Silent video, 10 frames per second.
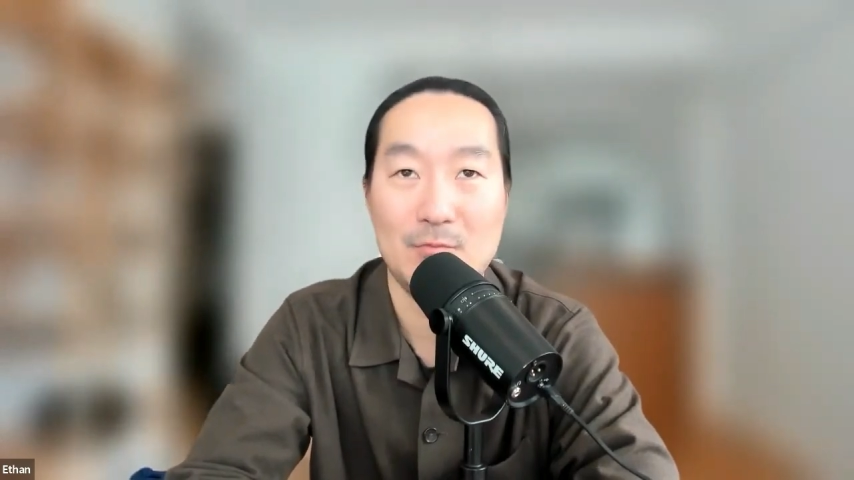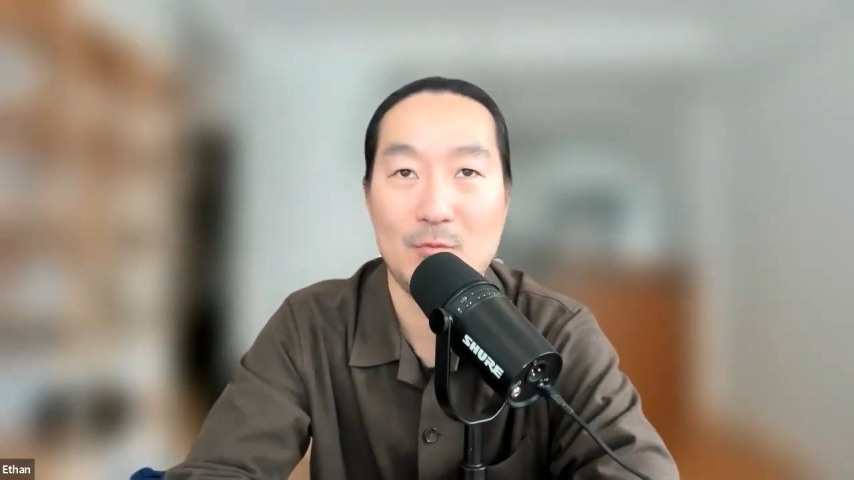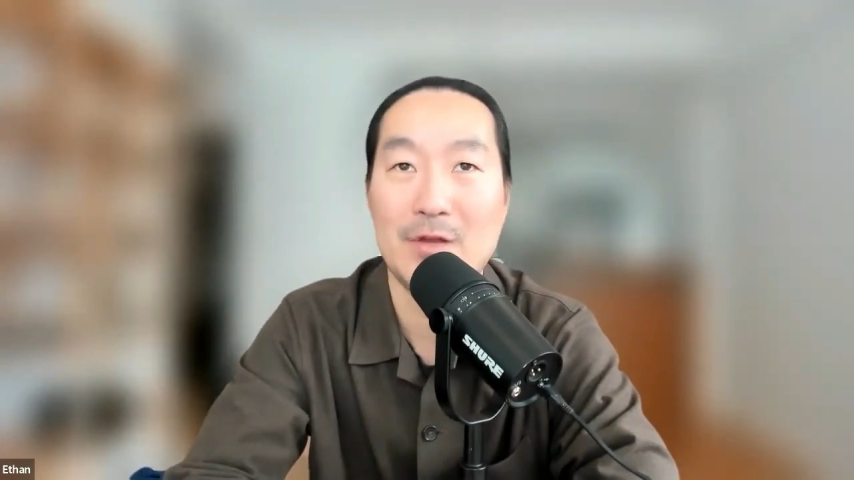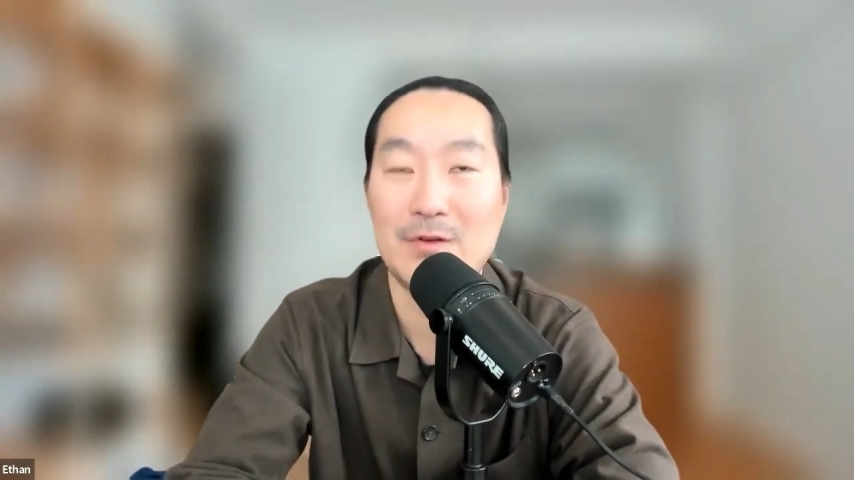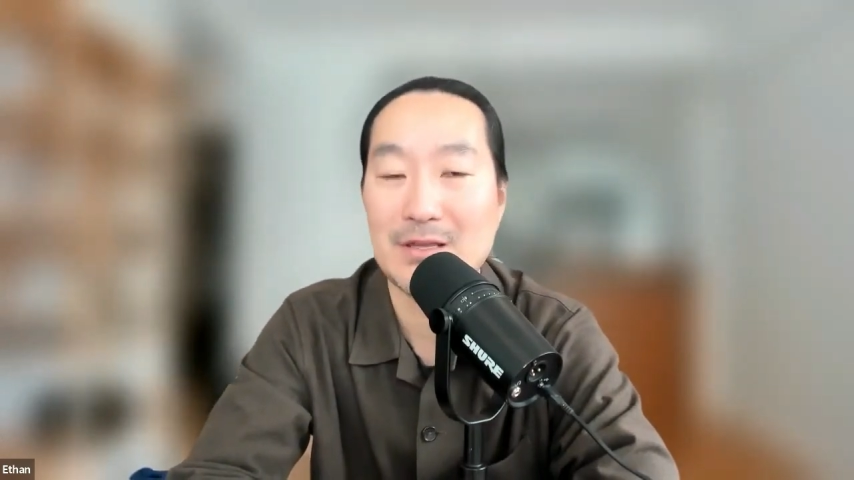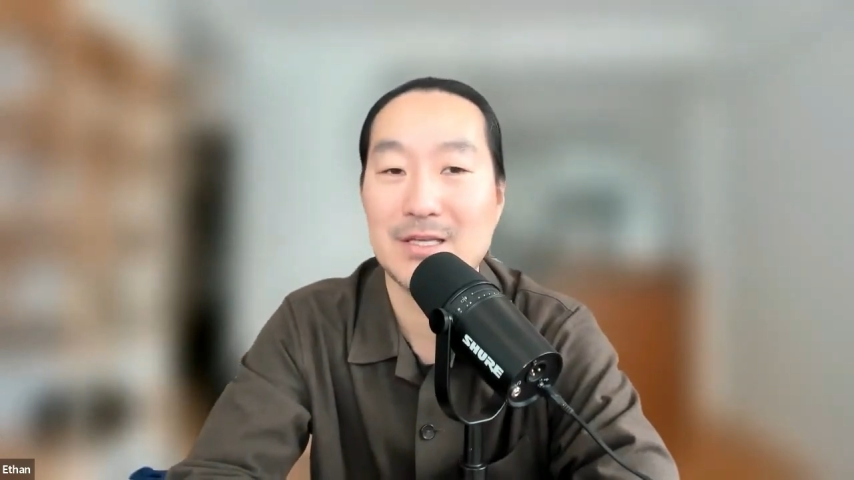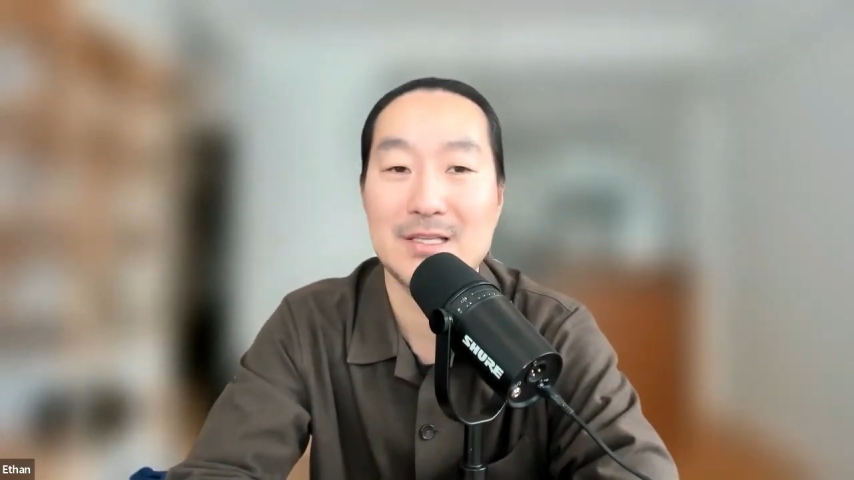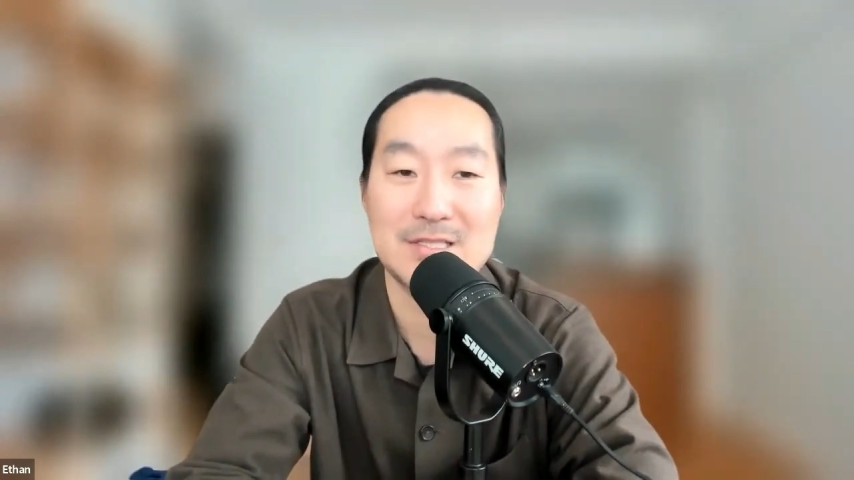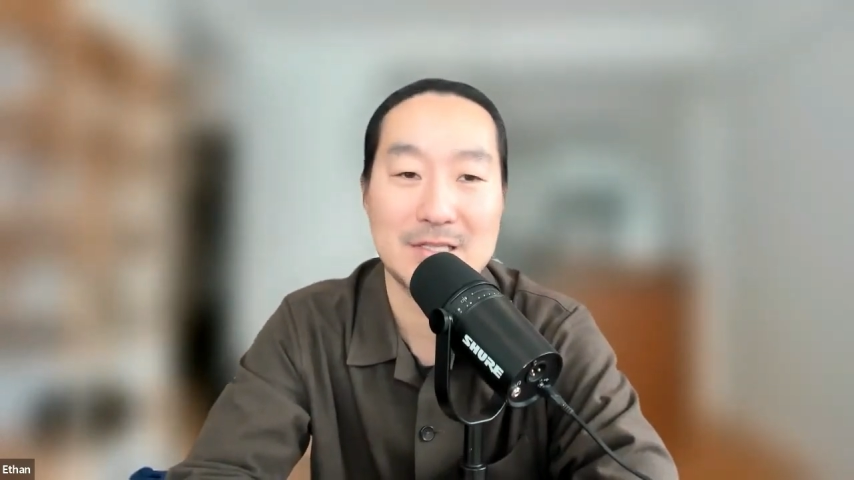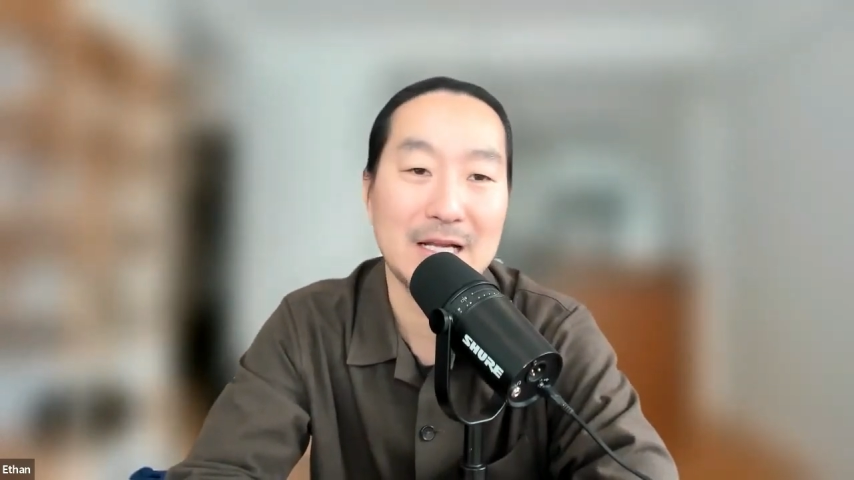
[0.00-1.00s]
whether I
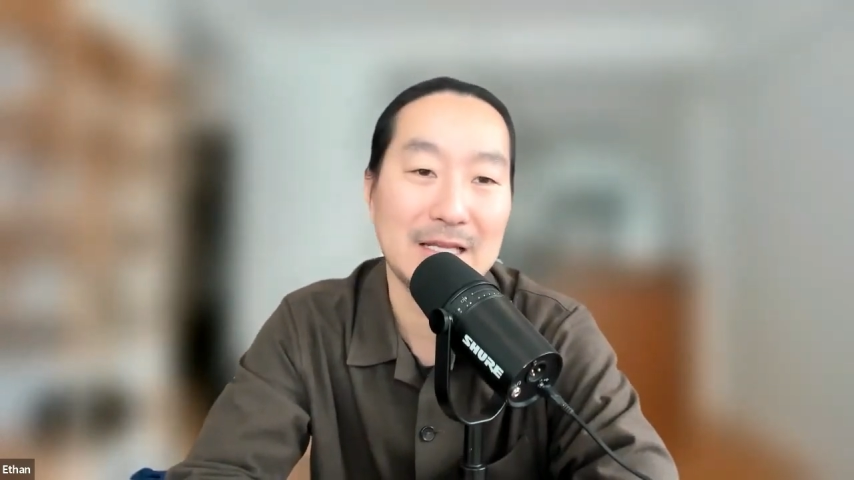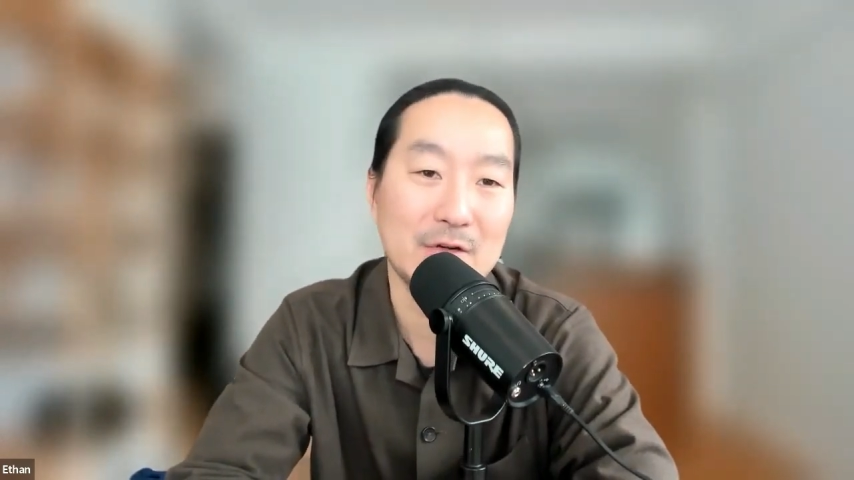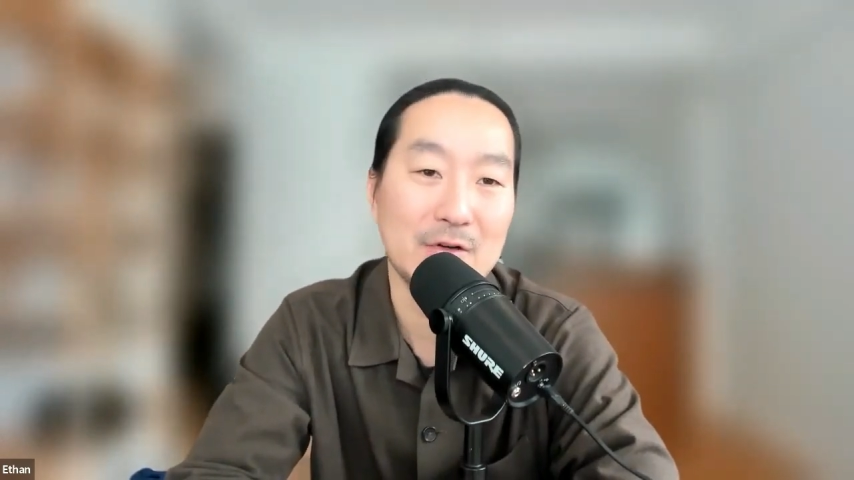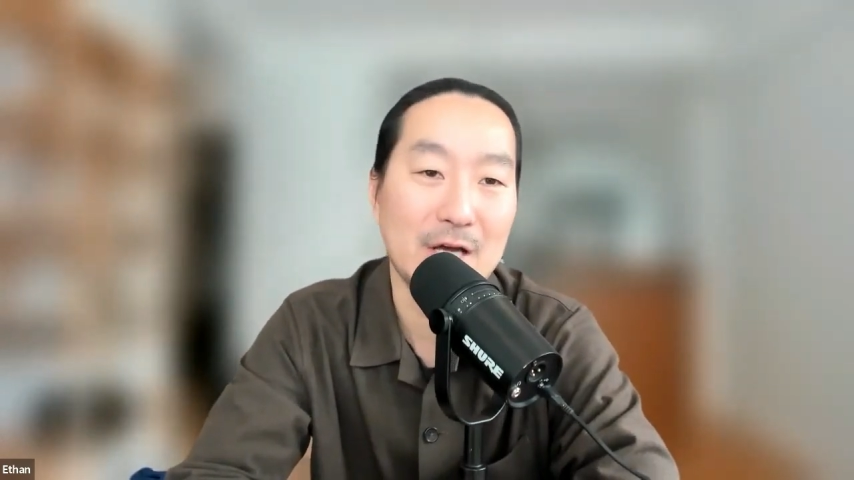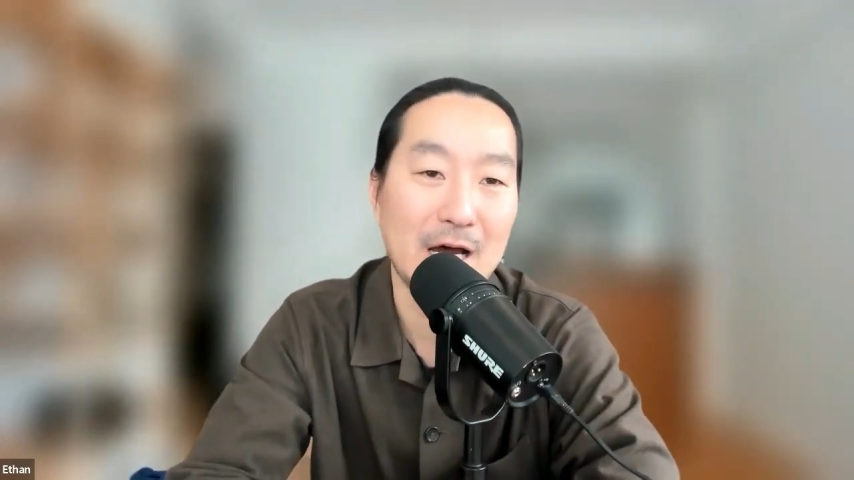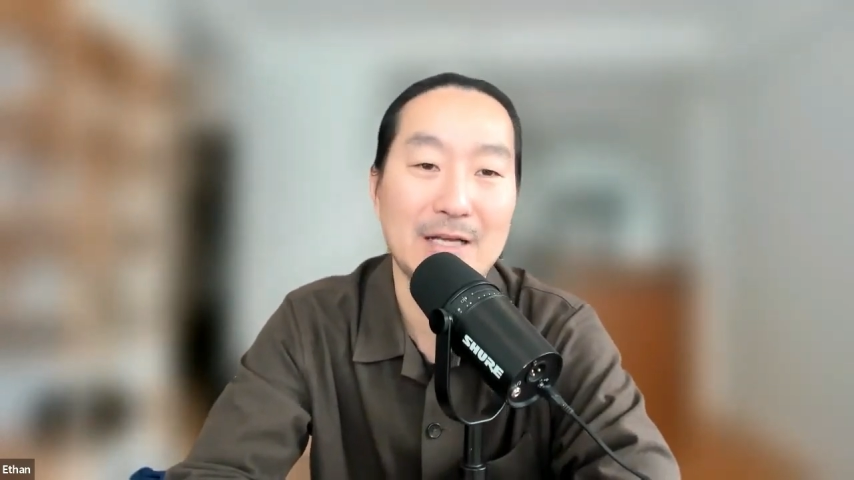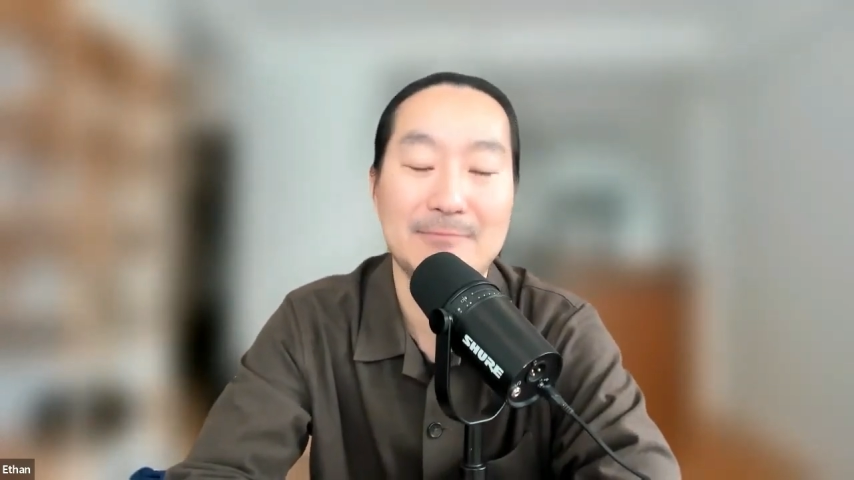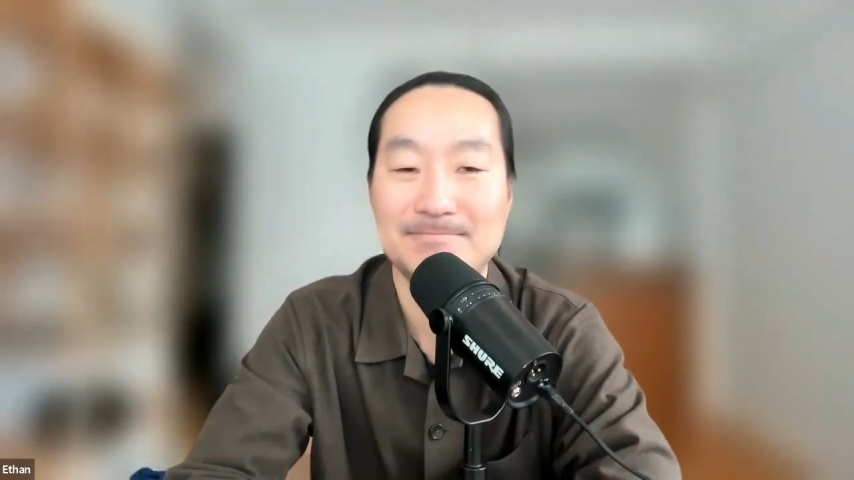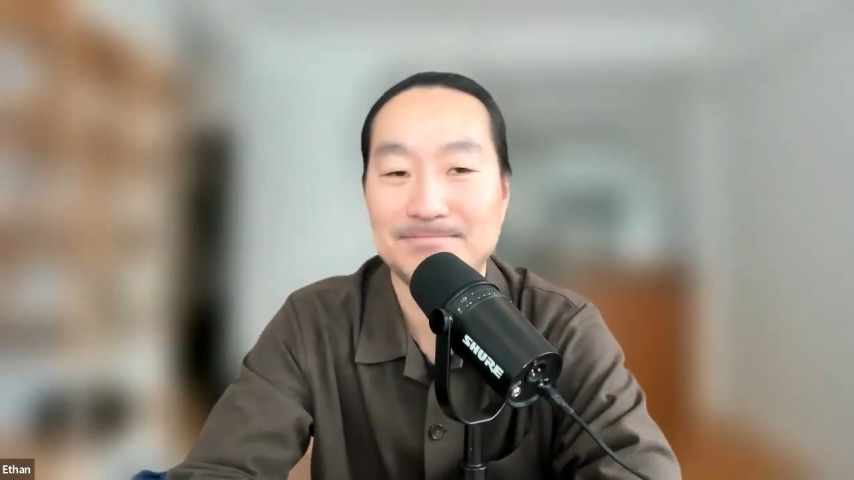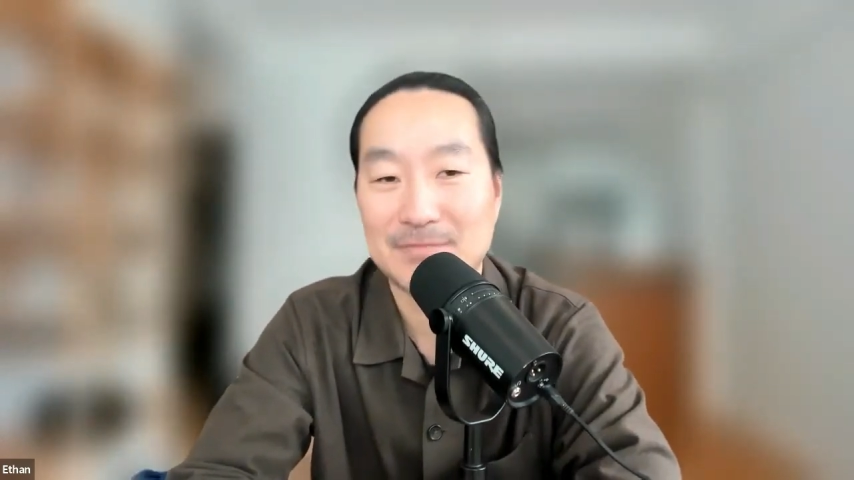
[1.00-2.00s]
think it's a good idea or not.